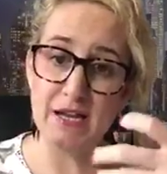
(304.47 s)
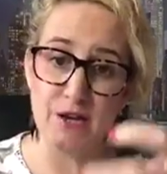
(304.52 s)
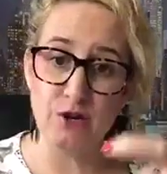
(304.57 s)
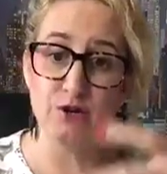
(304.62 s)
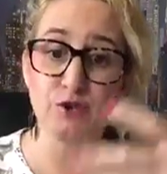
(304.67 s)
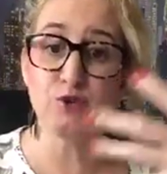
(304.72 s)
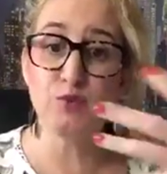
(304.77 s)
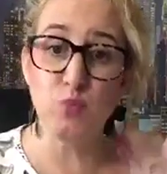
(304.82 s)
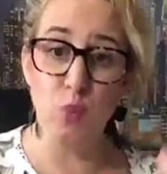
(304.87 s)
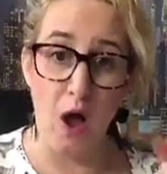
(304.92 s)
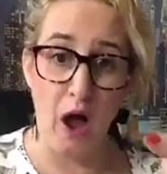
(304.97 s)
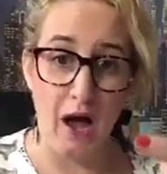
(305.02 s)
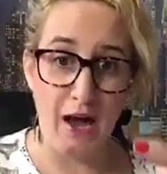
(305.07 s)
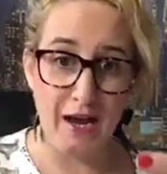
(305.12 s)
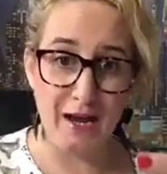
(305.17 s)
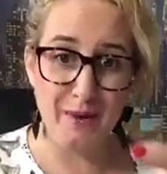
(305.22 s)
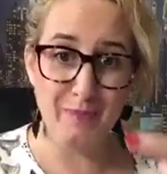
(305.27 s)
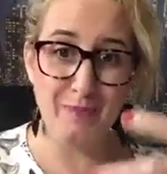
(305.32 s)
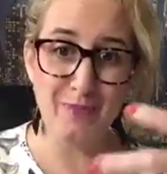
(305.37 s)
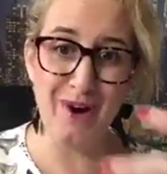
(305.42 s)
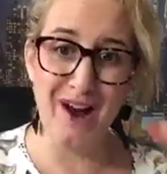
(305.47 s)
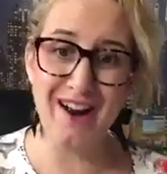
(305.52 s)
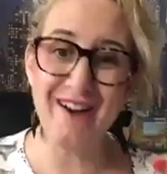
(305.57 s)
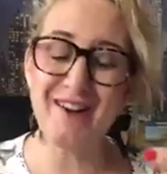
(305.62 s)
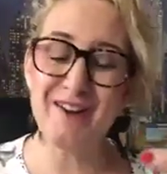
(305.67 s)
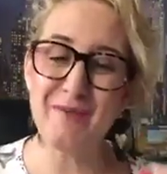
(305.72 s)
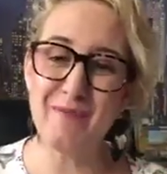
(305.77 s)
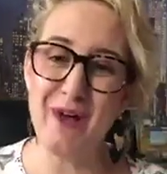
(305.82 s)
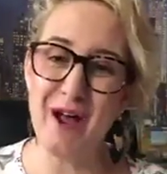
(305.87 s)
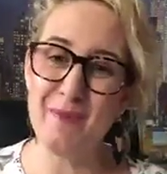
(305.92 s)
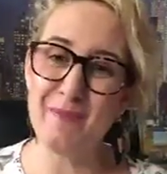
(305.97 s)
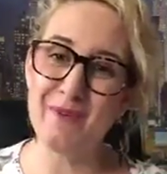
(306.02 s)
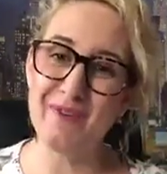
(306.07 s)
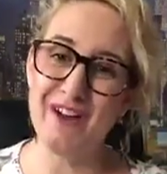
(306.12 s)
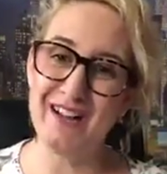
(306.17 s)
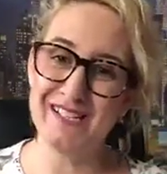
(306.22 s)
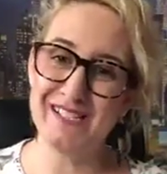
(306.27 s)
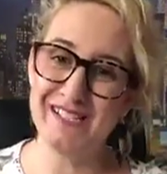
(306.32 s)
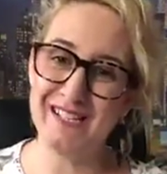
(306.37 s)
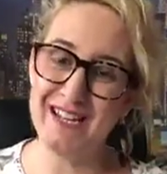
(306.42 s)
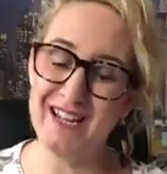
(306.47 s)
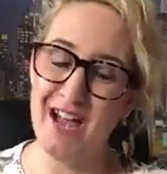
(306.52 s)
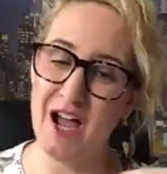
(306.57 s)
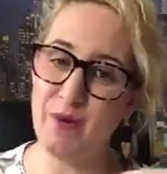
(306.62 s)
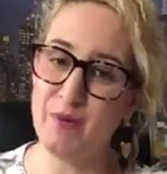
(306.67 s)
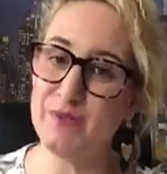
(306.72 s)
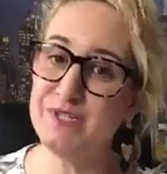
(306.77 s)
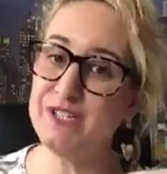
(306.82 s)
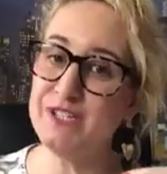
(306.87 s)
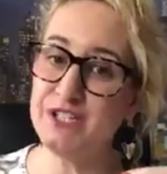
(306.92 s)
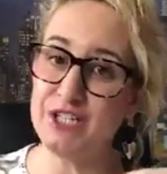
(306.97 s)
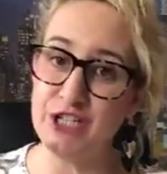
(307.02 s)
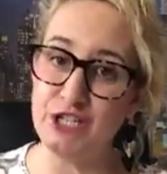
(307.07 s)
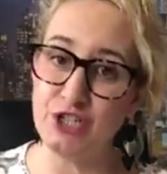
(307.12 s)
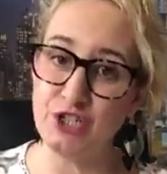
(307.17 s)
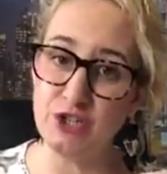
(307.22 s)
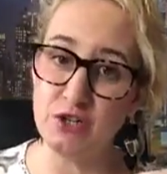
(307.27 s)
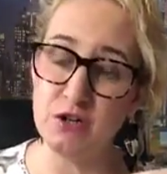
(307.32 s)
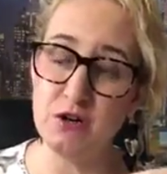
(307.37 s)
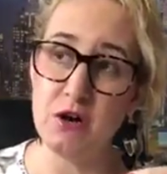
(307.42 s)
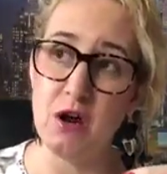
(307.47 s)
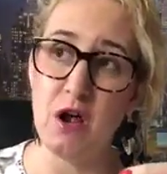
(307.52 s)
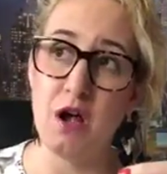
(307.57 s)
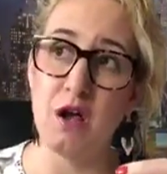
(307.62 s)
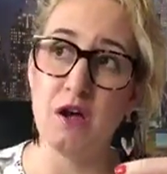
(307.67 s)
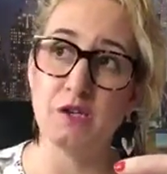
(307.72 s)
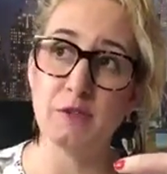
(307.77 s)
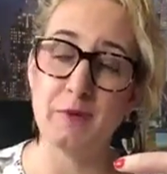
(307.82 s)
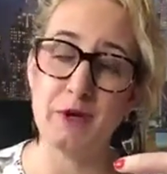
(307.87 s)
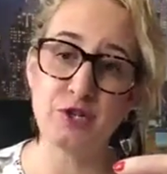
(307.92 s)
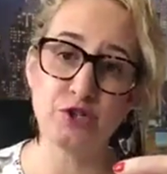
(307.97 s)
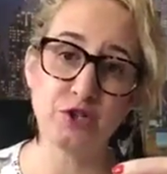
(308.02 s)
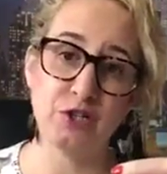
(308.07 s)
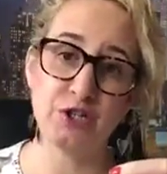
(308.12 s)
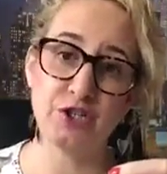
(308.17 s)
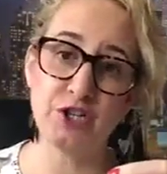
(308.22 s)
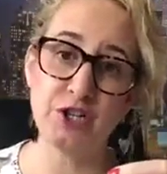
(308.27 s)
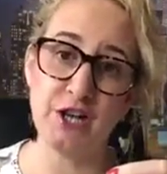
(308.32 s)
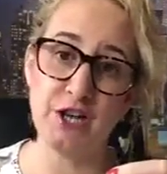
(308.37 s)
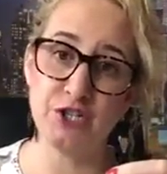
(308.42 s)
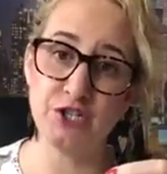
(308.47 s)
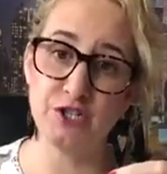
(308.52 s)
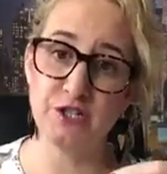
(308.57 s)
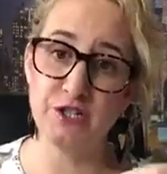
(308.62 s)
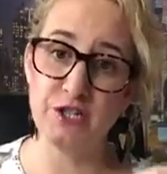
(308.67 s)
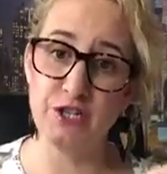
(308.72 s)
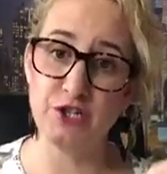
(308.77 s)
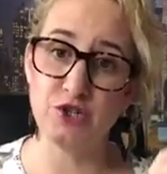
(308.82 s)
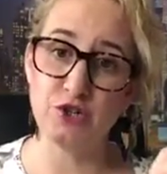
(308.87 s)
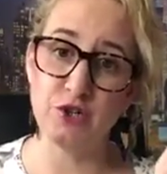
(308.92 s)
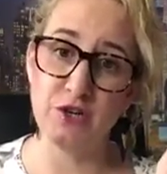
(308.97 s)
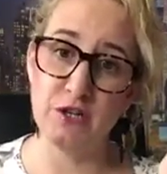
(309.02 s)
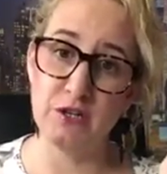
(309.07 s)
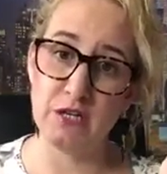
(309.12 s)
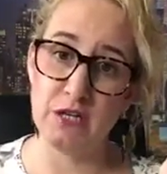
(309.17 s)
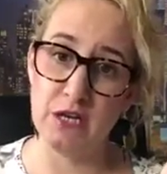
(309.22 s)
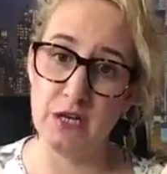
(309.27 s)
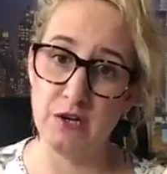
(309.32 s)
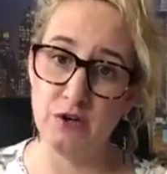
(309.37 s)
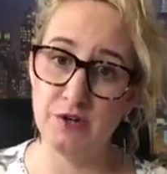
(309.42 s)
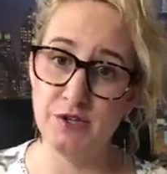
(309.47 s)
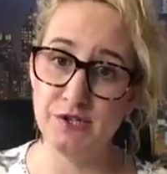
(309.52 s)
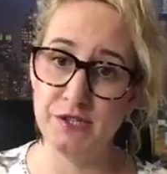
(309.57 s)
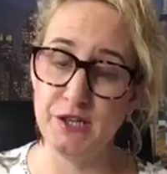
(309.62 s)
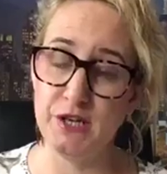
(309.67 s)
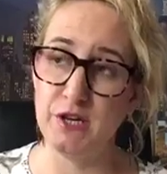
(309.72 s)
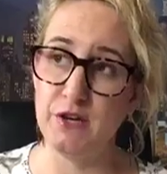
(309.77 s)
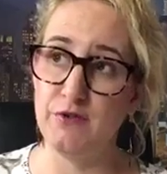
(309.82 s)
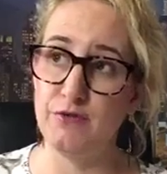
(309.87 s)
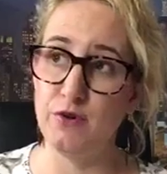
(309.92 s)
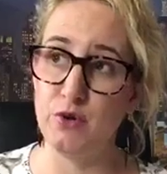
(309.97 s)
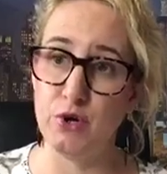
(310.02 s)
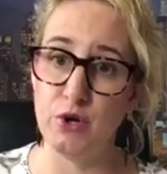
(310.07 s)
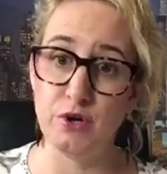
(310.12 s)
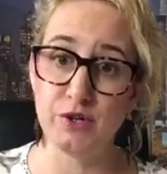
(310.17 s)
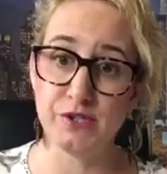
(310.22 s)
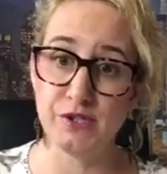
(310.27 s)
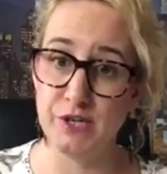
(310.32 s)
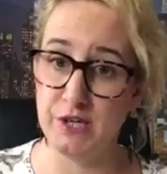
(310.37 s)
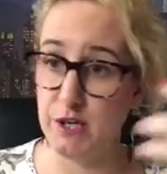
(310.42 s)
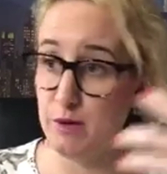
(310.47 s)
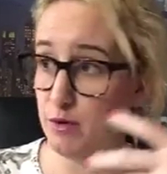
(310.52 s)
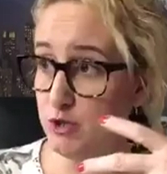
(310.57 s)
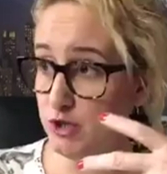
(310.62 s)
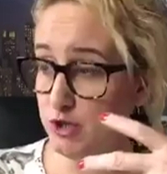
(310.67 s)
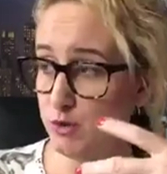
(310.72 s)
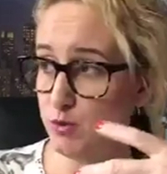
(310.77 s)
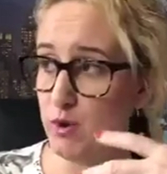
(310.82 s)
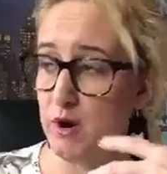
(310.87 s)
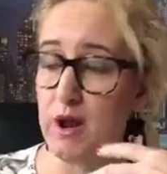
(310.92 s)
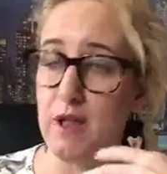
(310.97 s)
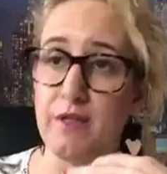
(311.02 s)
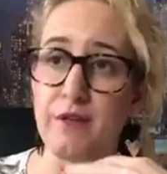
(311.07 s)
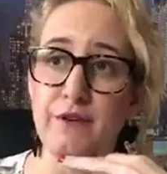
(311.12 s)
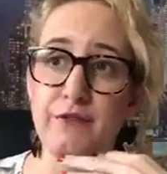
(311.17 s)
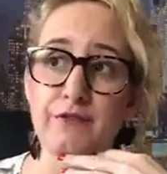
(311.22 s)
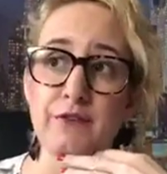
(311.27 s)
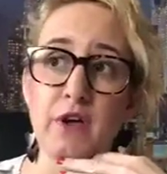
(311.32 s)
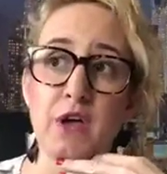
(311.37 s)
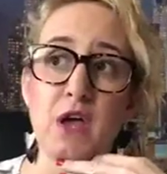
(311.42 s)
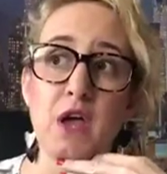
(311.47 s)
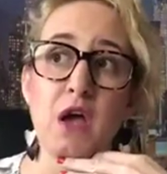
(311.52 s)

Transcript: here's why. Prior to Paparazzi, I was a teacher, a special education teacher in the inner city of New York City, which is where I live,